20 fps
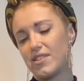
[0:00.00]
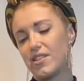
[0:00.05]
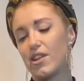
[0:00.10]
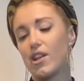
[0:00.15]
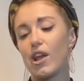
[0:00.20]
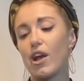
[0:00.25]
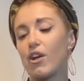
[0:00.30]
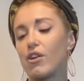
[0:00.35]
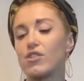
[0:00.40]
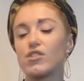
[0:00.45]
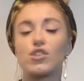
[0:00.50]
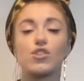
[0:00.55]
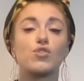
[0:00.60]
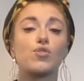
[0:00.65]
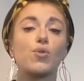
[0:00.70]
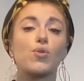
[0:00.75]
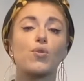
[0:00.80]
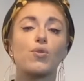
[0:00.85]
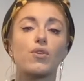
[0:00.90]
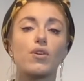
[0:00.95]
to learn to
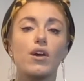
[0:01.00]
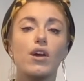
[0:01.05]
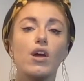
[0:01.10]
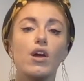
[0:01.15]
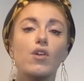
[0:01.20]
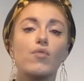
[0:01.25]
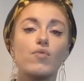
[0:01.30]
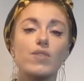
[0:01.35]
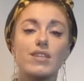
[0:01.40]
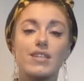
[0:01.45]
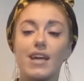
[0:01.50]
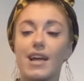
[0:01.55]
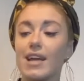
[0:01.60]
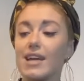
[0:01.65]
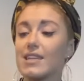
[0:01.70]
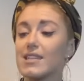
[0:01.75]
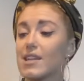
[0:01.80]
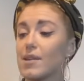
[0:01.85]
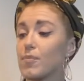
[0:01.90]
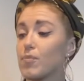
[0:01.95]
talk,
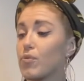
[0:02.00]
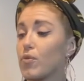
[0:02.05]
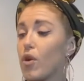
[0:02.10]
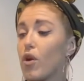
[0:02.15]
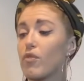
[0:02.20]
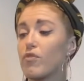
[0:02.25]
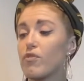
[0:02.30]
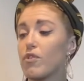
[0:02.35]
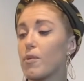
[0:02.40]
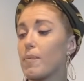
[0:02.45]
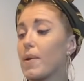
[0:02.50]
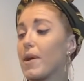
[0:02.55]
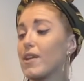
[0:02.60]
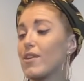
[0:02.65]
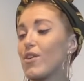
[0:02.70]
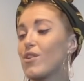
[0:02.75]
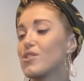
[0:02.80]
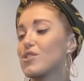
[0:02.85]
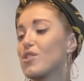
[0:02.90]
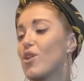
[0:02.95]
recite and proffer, but
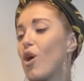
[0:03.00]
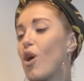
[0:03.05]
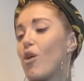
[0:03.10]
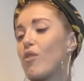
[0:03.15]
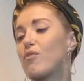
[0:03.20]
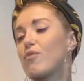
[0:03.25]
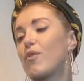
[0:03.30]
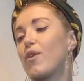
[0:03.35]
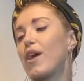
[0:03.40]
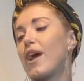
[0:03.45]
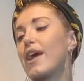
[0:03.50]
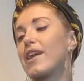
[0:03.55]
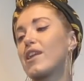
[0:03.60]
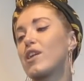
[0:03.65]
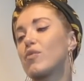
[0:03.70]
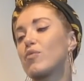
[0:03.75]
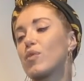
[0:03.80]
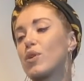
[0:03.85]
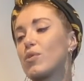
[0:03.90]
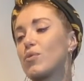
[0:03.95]
not to offer any
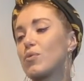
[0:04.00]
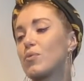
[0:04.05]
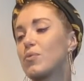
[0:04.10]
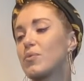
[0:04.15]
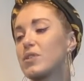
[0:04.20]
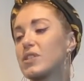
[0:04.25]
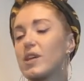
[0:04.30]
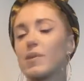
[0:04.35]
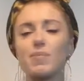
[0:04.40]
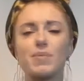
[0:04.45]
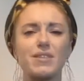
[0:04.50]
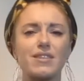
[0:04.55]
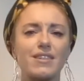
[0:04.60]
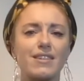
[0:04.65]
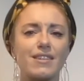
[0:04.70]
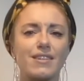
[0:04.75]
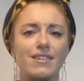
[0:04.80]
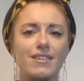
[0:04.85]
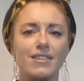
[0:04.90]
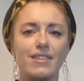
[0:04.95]
real
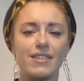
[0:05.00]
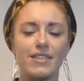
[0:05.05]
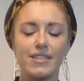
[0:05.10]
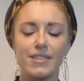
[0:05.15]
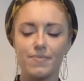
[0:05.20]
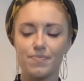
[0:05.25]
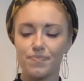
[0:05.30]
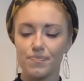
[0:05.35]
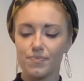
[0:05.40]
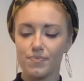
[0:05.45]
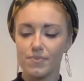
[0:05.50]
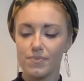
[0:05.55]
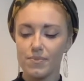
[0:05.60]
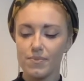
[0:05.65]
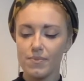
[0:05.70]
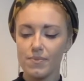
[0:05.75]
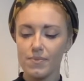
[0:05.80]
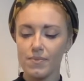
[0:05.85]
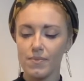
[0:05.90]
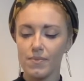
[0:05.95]
substance.
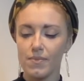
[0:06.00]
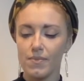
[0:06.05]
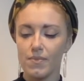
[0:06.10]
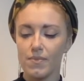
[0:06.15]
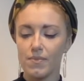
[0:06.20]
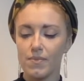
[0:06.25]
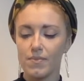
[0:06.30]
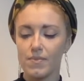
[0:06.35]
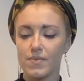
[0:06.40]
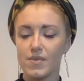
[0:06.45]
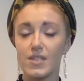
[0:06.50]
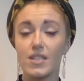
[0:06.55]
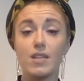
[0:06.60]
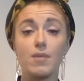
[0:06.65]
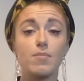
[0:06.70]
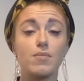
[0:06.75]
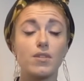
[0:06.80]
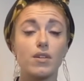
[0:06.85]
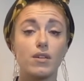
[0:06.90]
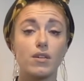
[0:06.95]

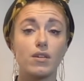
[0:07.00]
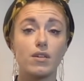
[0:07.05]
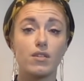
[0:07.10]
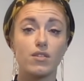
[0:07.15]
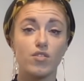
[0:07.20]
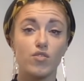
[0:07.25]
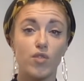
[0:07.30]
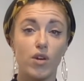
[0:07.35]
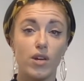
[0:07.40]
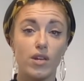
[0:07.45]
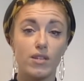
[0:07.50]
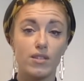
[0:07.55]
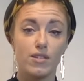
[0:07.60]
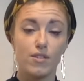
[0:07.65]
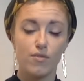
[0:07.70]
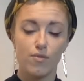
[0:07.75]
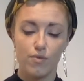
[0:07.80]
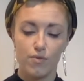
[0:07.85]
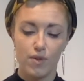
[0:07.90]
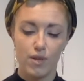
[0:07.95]
Seems
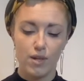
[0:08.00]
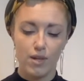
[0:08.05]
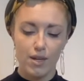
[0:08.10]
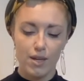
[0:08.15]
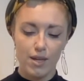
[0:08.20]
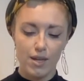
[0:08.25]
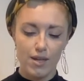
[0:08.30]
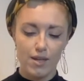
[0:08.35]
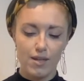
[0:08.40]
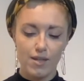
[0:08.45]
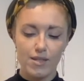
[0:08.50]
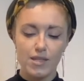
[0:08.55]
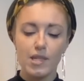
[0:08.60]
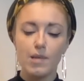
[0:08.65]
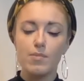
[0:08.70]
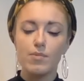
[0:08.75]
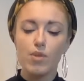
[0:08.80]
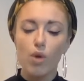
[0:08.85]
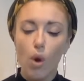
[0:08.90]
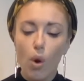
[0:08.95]
unconstructive,
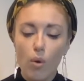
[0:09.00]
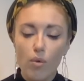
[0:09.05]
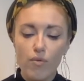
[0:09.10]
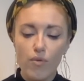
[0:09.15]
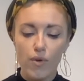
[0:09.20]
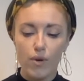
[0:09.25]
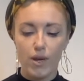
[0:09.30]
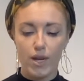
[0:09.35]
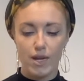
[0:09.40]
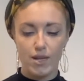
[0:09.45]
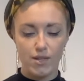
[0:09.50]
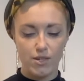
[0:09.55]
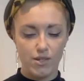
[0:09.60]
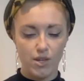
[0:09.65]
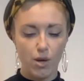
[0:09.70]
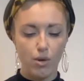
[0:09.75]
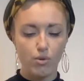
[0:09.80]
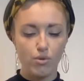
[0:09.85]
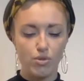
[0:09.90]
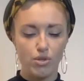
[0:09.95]
seems
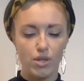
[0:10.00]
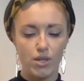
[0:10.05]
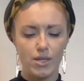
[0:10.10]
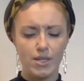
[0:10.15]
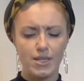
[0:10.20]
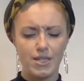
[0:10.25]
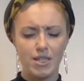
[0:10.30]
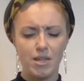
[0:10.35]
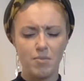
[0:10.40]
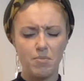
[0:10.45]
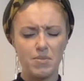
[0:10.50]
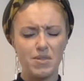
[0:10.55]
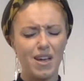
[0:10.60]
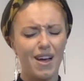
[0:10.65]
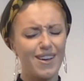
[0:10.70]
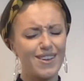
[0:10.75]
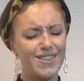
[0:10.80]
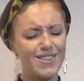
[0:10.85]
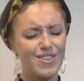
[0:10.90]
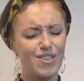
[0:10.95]
overindulgent, seems
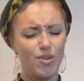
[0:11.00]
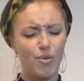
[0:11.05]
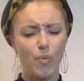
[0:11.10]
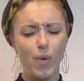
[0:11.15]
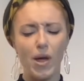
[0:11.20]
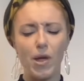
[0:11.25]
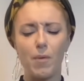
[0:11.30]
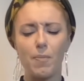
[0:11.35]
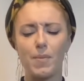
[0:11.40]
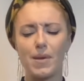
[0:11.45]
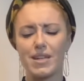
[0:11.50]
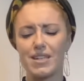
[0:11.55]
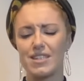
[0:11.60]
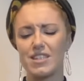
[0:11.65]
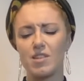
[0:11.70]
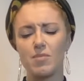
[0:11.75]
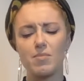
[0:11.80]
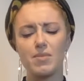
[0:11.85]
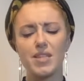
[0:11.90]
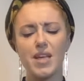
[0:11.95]
underwhelming,
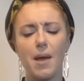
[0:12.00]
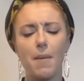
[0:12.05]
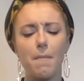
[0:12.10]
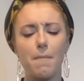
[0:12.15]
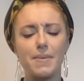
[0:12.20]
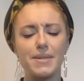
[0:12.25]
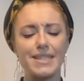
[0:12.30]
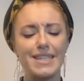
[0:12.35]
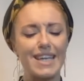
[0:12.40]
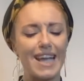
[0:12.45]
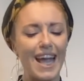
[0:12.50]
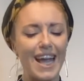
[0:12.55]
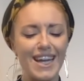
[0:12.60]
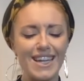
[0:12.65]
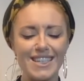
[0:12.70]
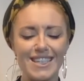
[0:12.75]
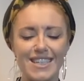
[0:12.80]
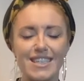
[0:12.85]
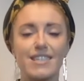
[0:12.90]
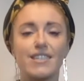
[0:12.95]
seems
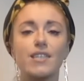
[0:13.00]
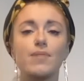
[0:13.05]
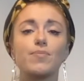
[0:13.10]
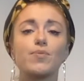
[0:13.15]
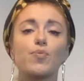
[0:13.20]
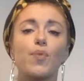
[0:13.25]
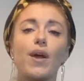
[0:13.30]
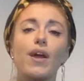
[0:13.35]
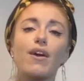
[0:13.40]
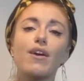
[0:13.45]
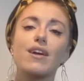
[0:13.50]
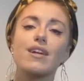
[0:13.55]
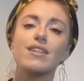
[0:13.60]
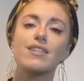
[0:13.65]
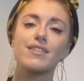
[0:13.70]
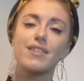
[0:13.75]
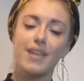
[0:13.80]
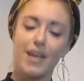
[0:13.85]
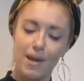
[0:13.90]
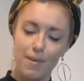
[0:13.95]
empty-headed, seems where
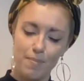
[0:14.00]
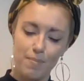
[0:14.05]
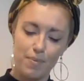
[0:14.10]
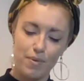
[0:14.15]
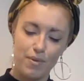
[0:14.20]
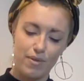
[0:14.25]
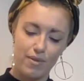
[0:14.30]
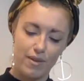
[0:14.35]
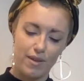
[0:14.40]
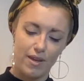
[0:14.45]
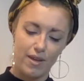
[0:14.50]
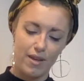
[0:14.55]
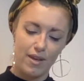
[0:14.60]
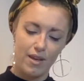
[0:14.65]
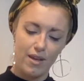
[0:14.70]
is the empathy?